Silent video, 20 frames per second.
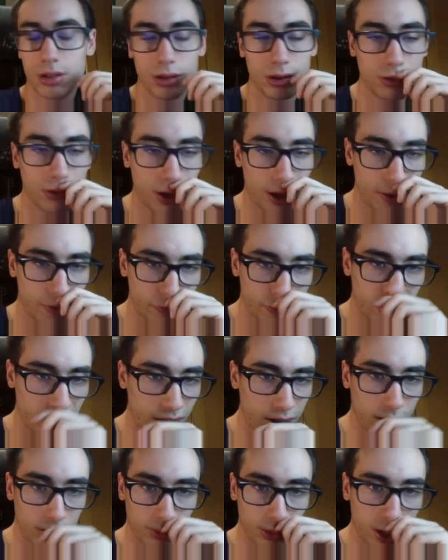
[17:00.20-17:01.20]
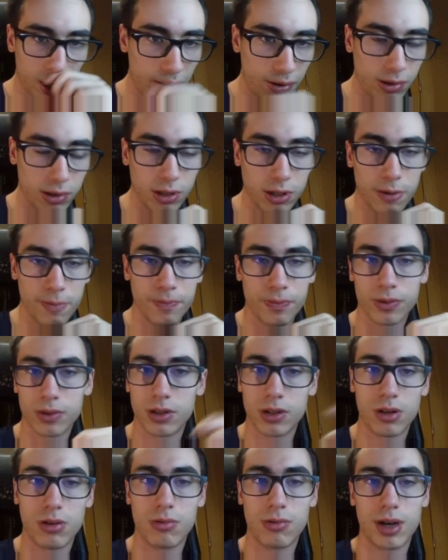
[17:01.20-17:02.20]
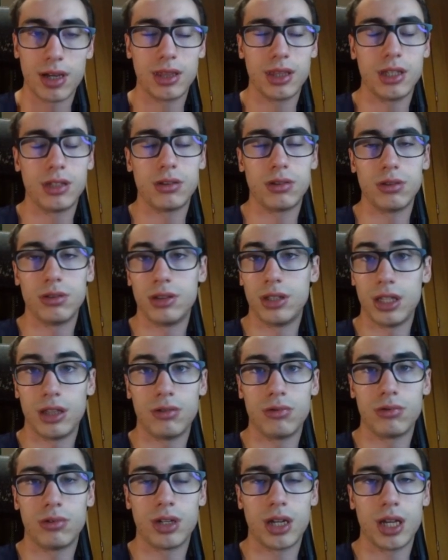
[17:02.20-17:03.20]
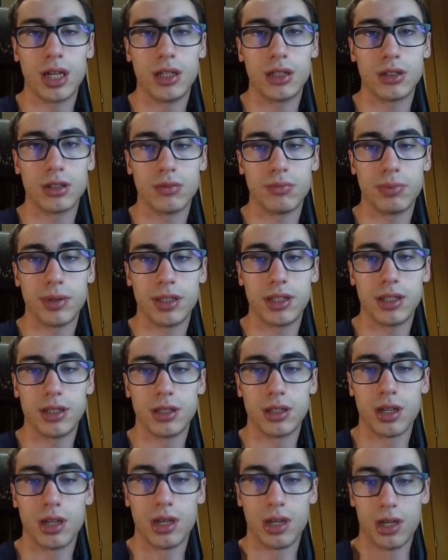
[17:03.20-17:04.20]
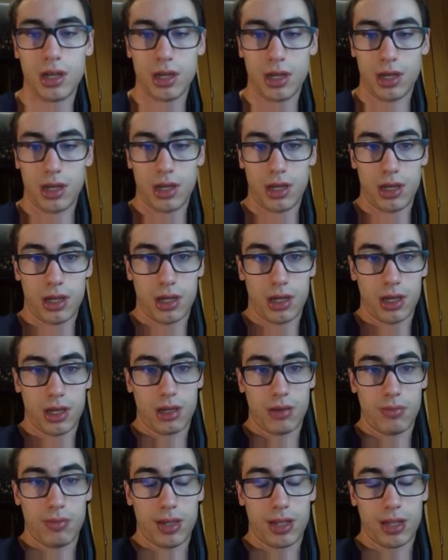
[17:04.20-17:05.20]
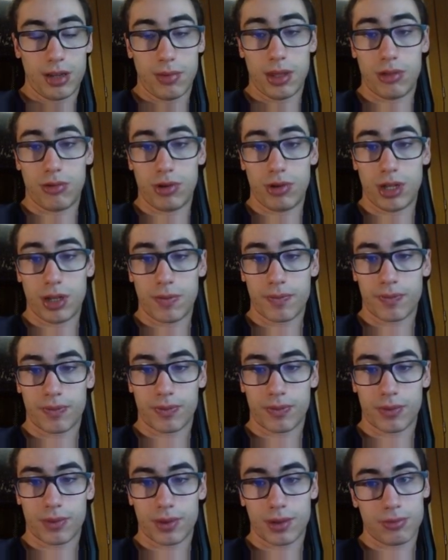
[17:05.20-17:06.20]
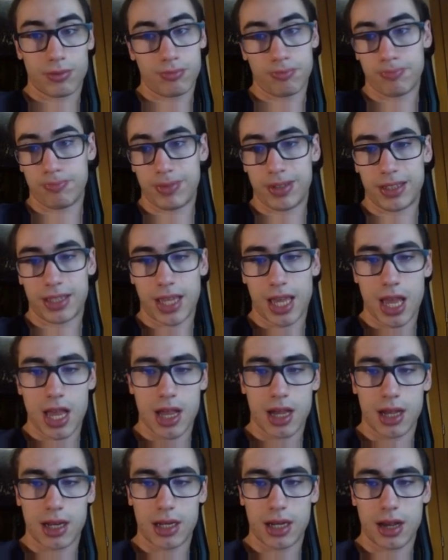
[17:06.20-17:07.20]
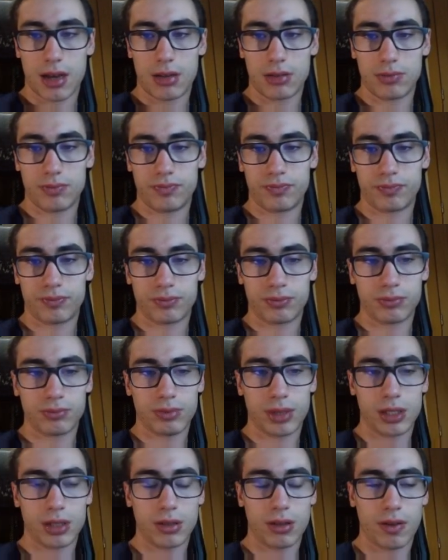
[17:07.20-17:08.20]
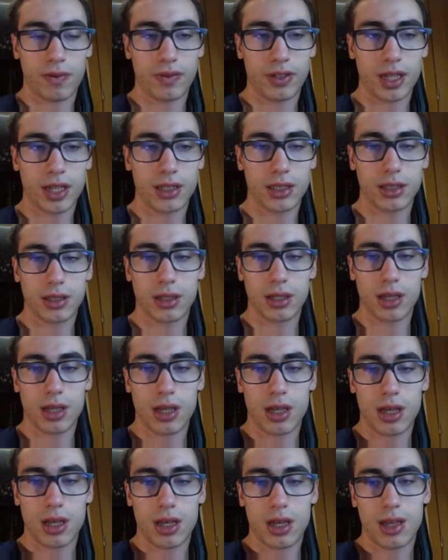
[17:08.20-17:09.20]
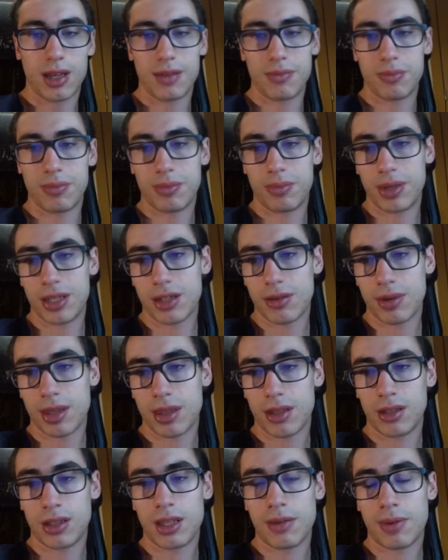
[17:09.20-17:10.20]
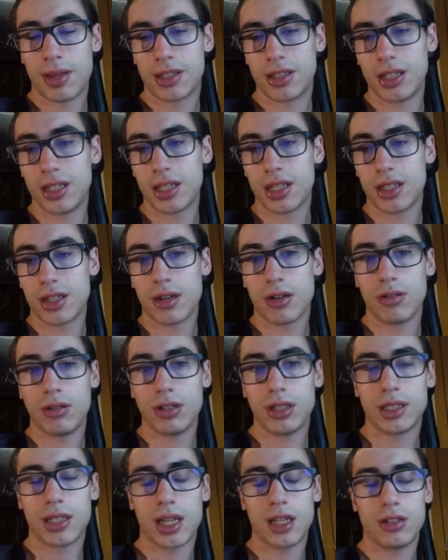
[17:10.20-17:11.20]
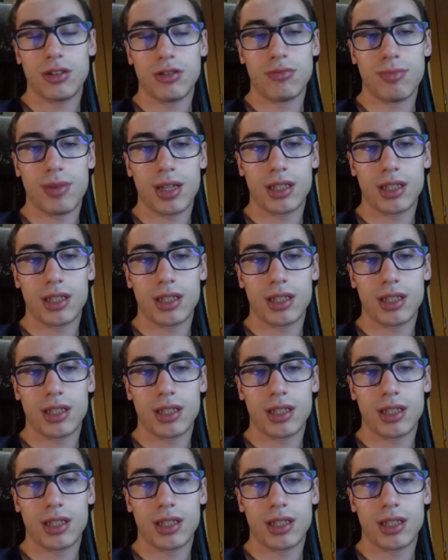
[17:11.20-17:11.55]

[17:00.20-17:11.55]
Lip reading: is going to have some troubles. So white need to trade some pieces. Bishop e3, mistake, and now bishop f6. The machine doesn't criticize so